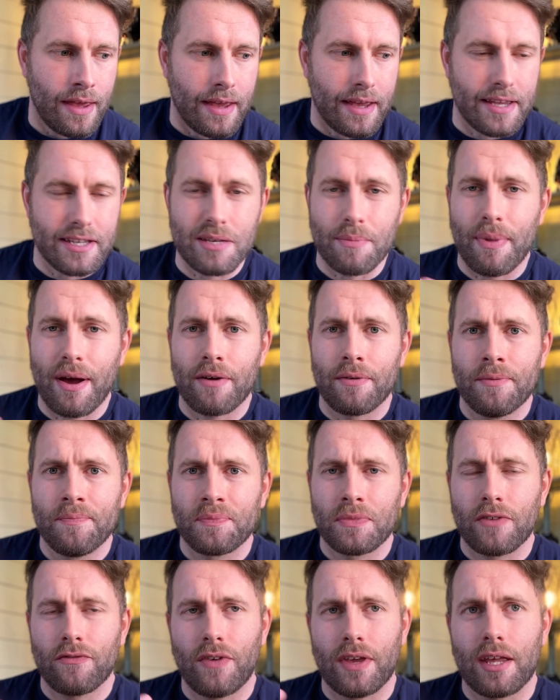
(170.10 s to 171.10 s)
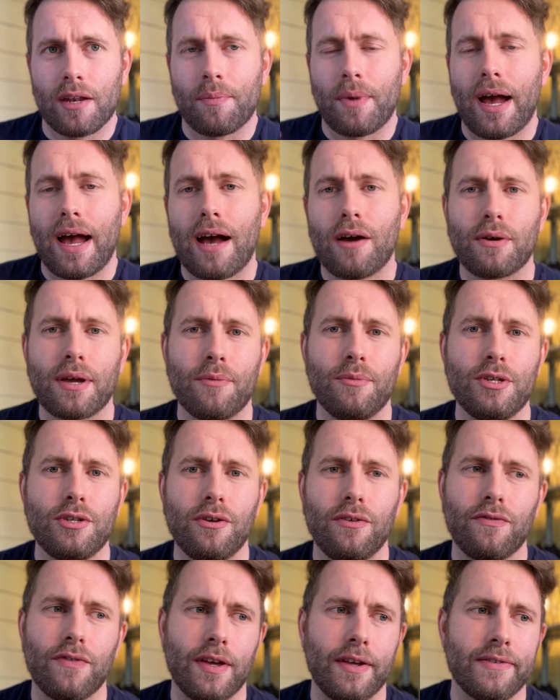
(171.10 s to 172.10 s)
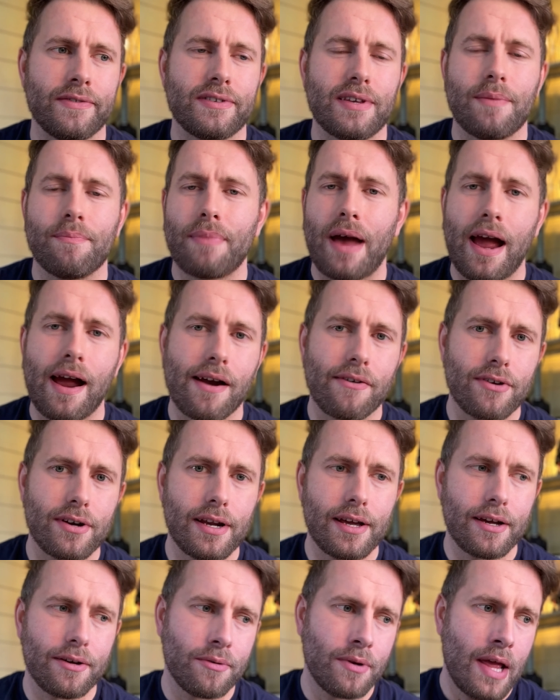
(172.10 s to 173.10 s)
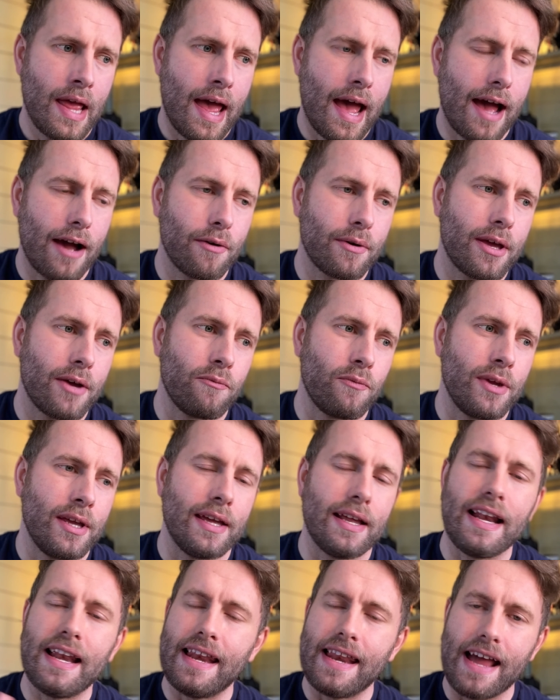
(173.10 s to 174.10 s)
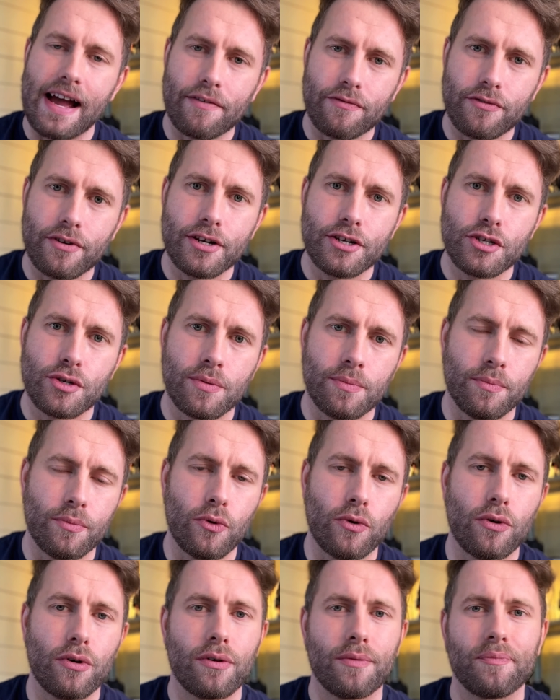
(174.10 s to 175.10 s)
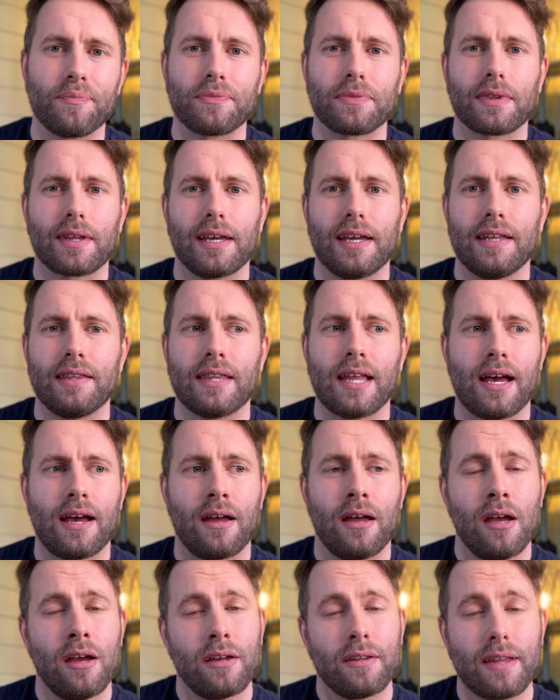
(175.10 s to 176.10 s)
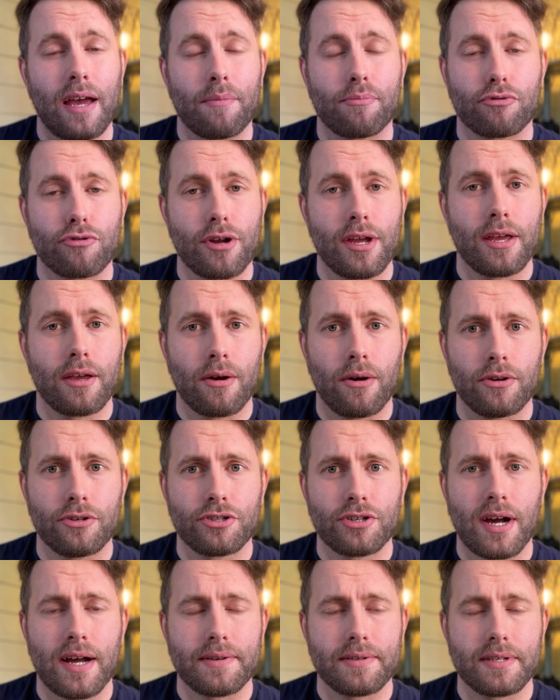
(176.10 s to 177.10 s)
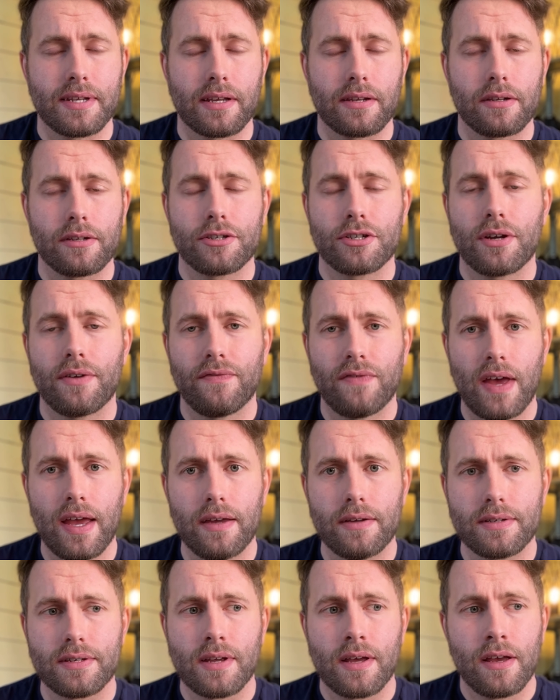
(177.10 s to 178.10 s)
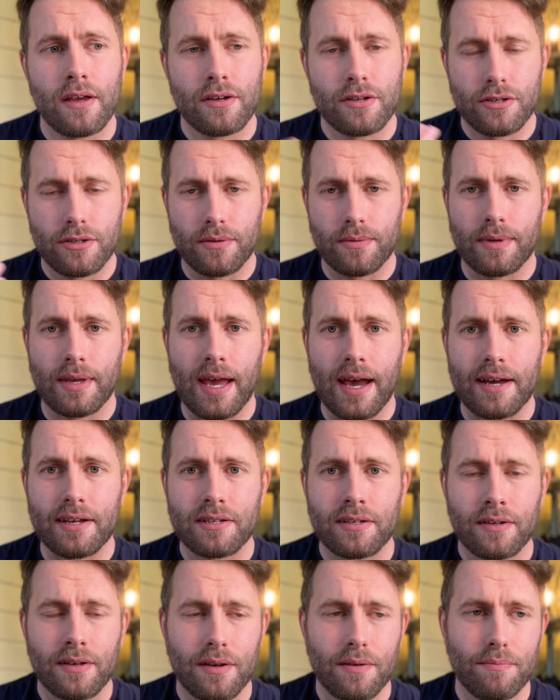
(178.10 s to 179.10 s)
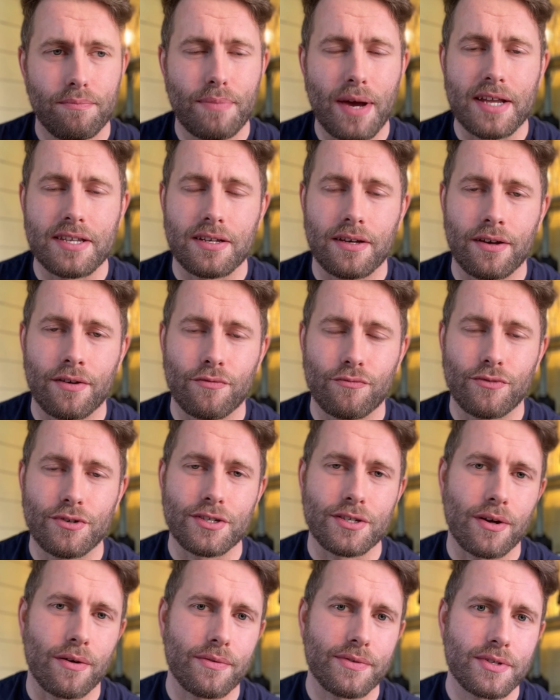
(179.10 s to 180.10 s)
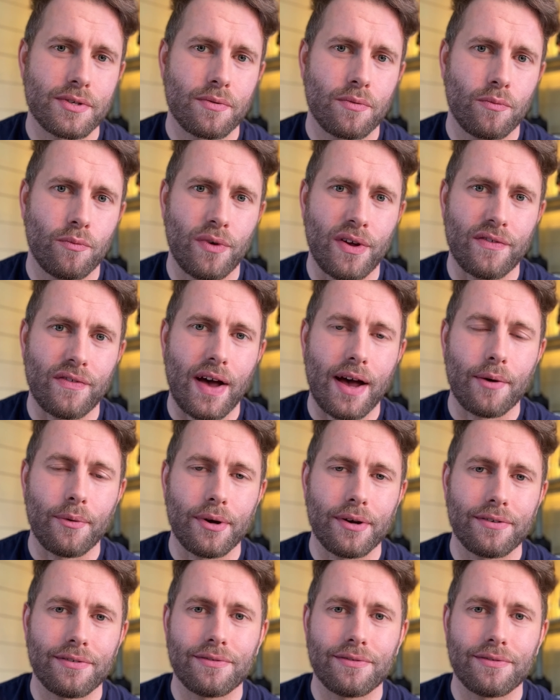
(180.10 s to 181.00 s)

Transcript: it's about thinking about how can we do things in parallel? How can we leverage more in that that pre-contract signature phase to get better results with our